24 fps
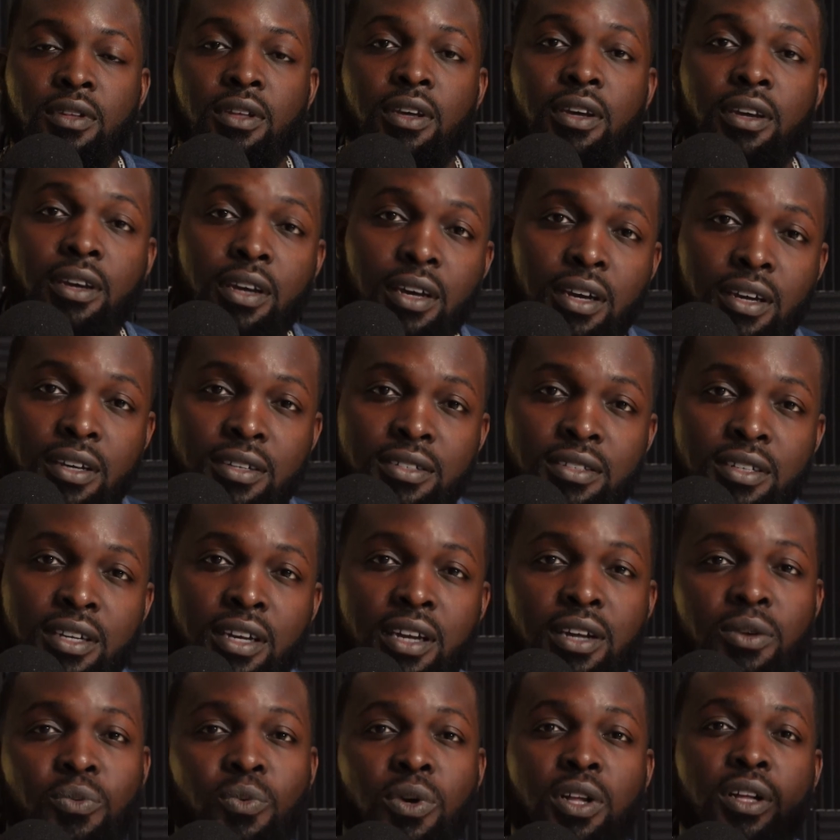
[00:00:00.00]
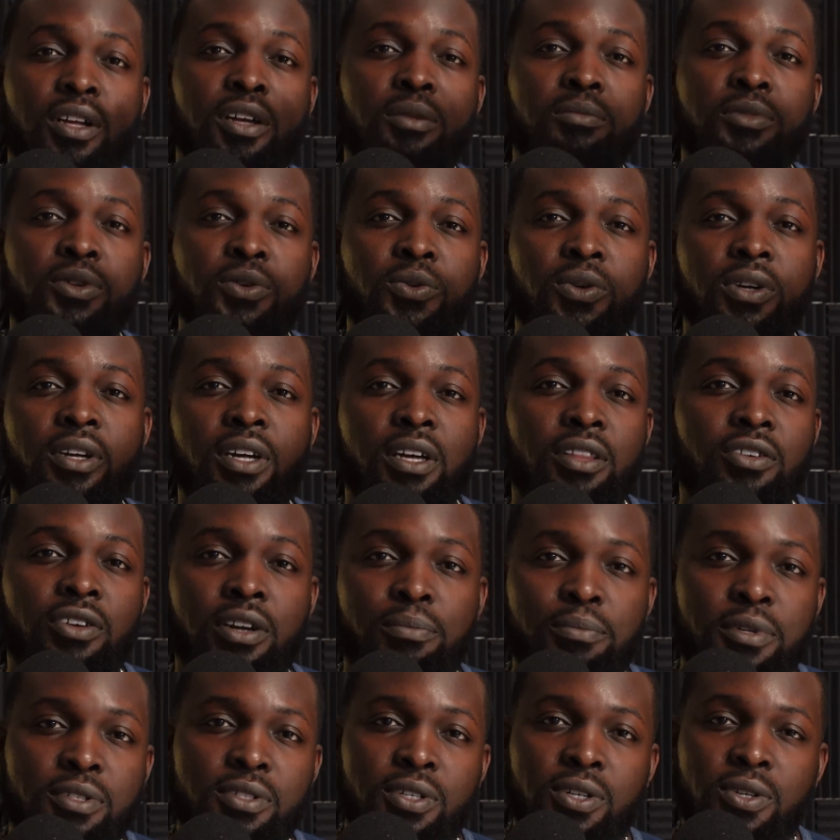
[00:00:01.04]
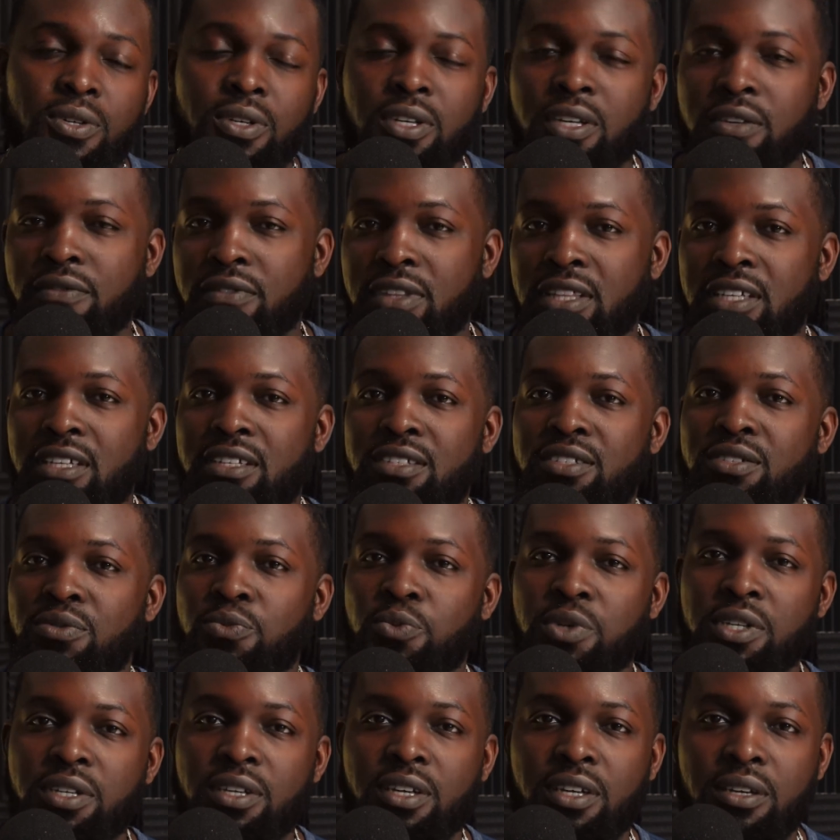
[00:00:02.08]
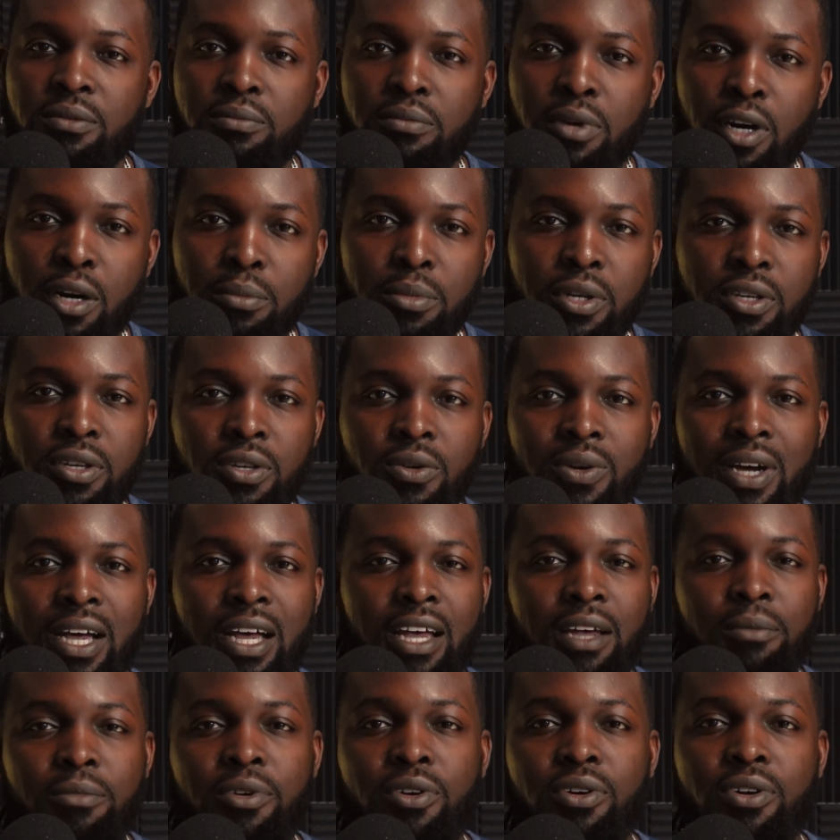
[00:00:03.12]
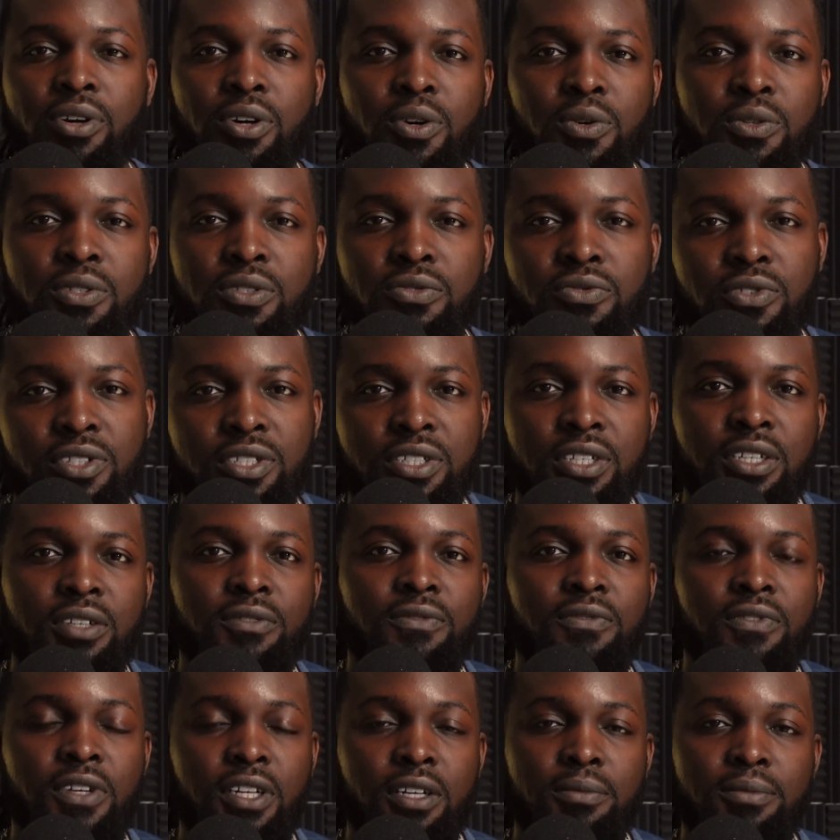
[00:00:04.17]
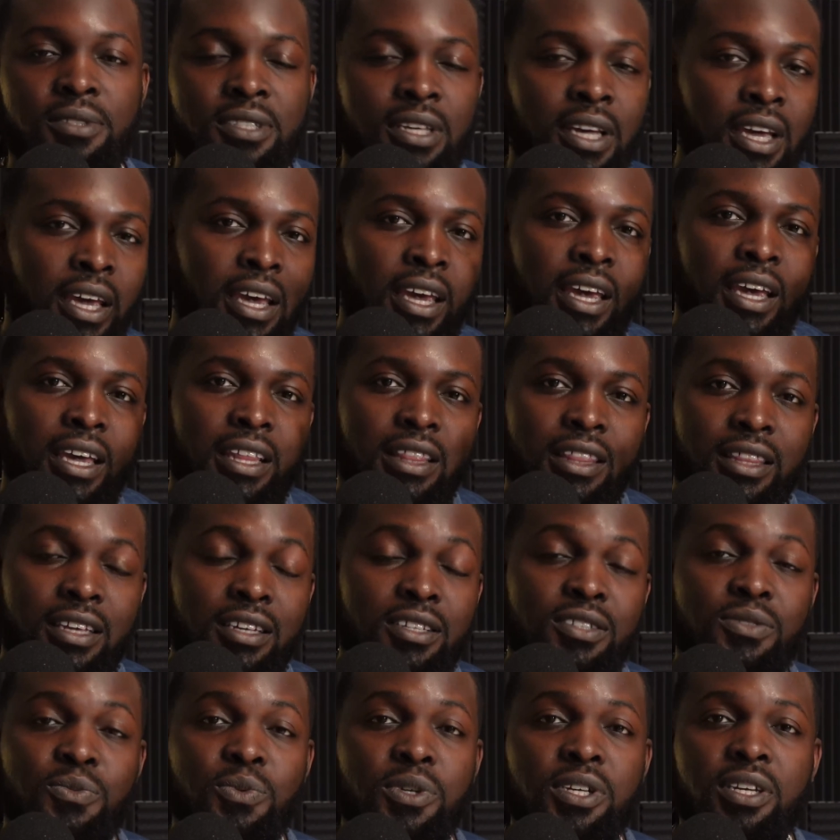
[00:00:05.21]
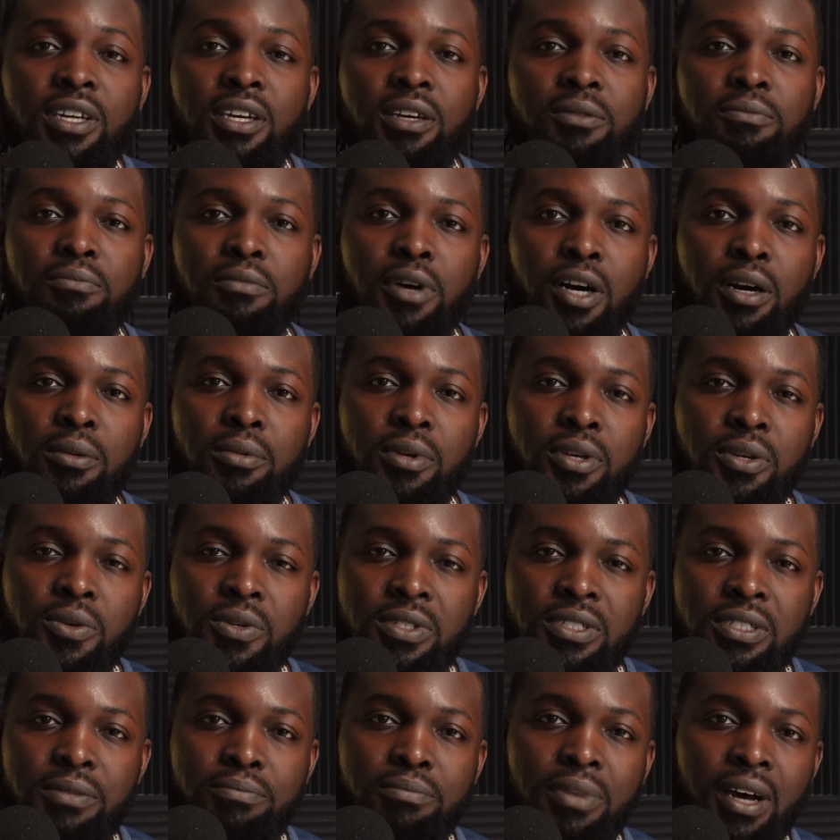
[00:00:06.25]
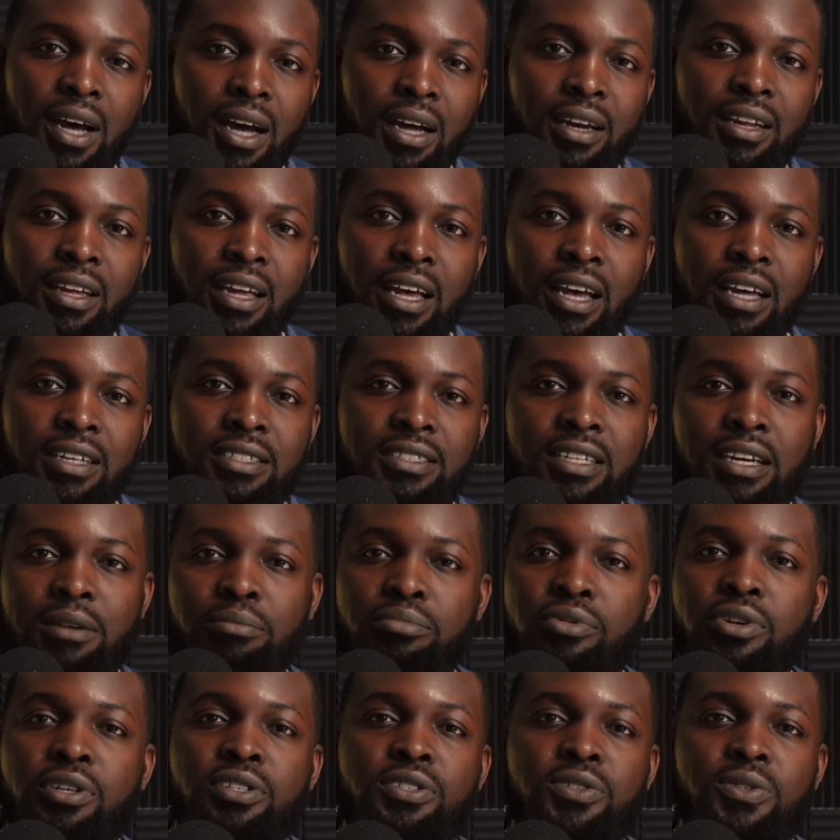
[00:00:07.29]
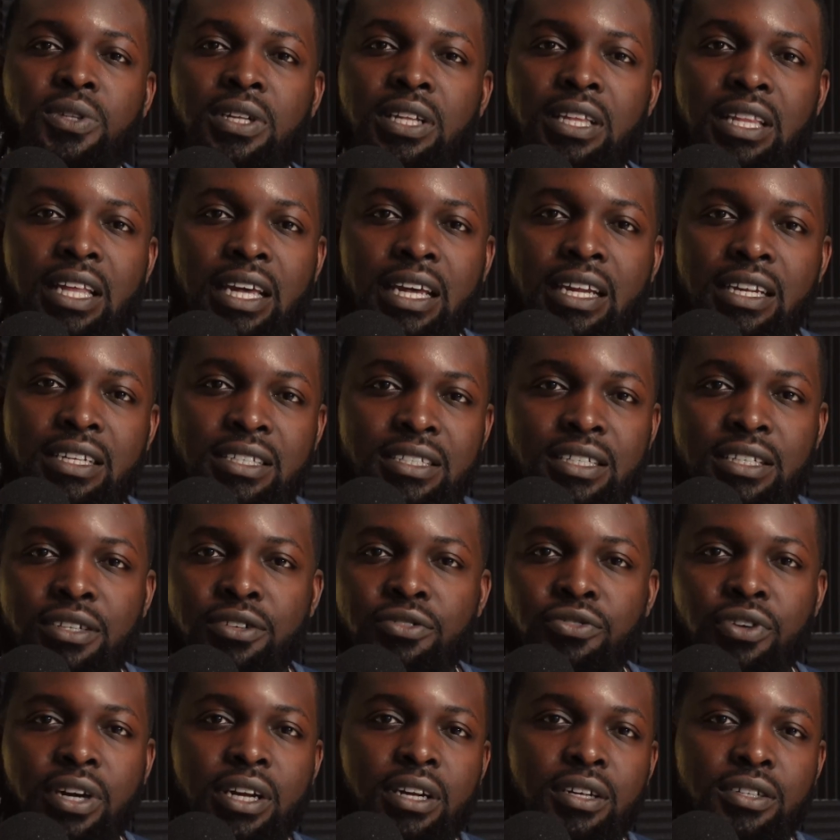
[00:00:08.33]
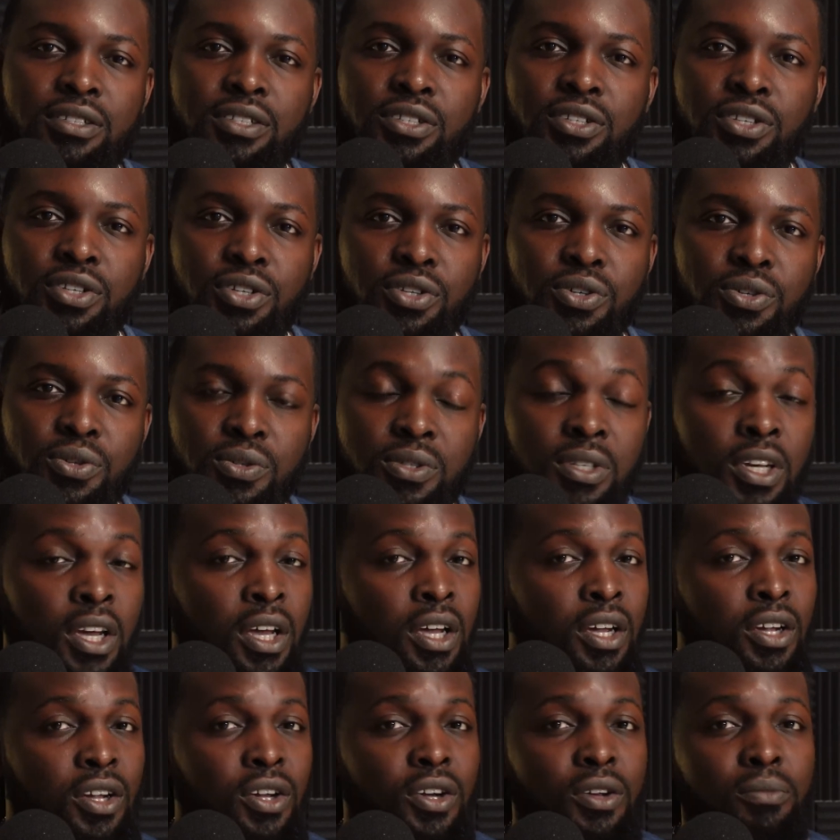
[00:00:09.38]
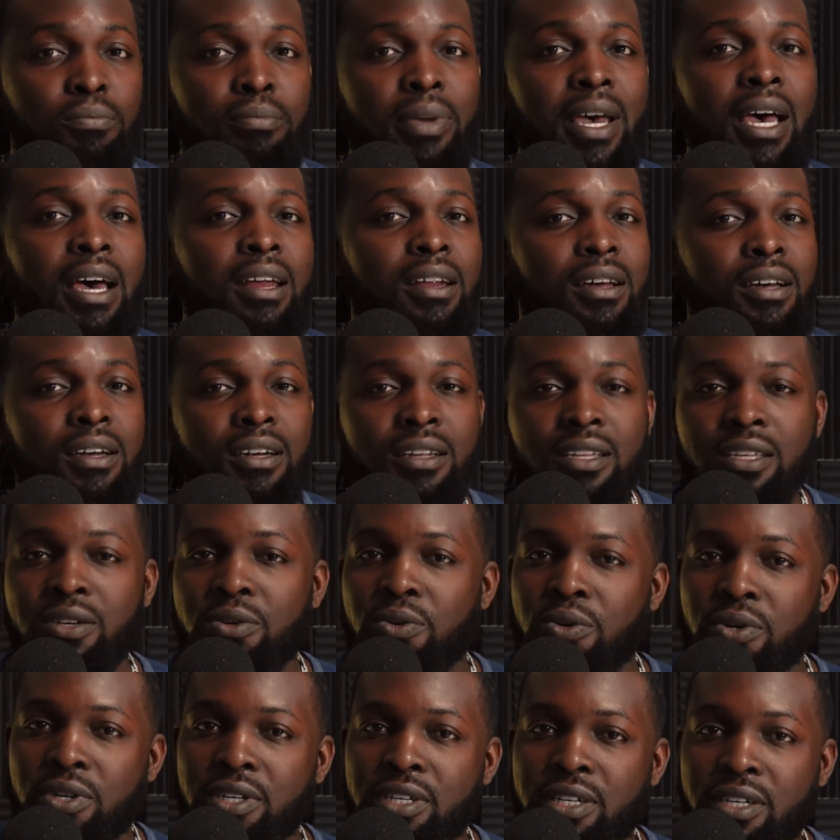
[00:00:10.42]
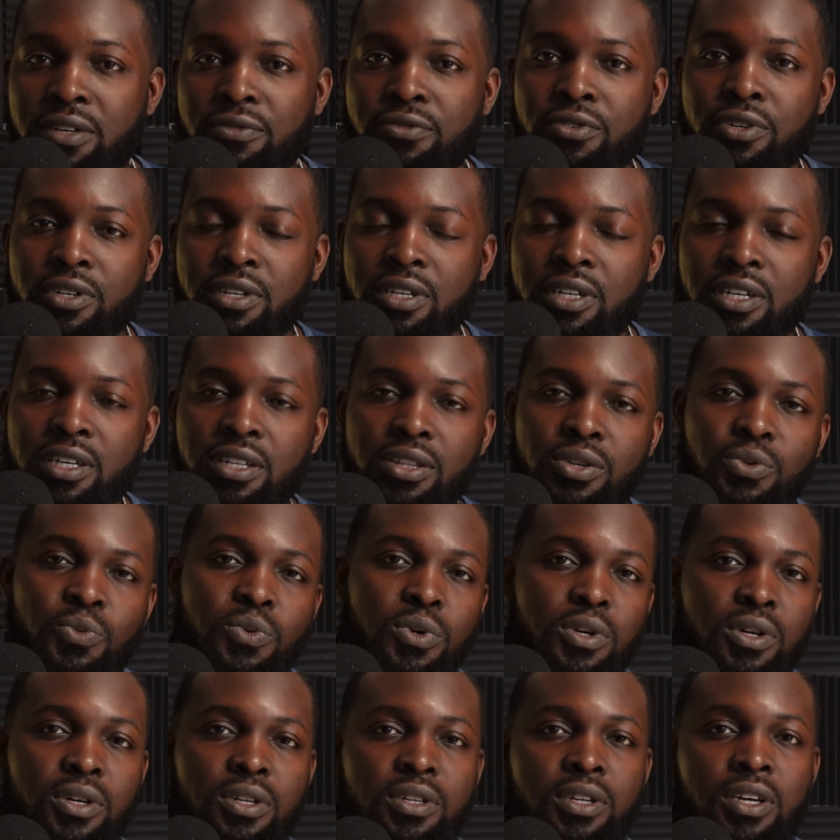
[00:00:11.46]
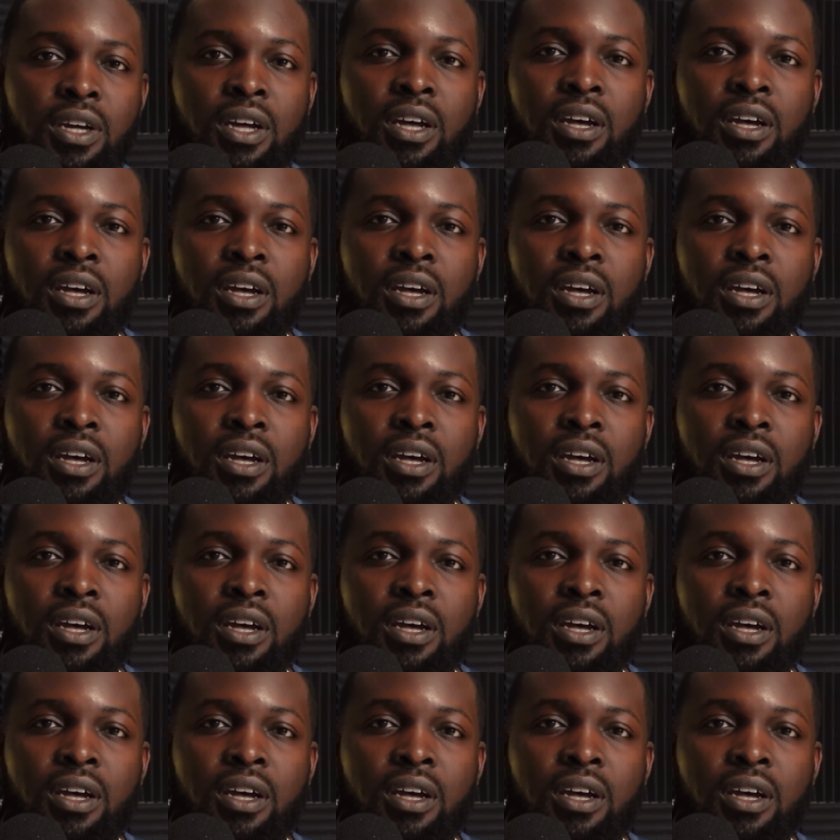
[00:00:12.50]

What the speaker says: Hey guys, and welcome to another episode of This Week in Barbecue. I'm your host, Rashid Phillips, and This Week in Barbecue is the podcast that brings you the latest and greatest news, good, bad, ugly, or indifferent in the world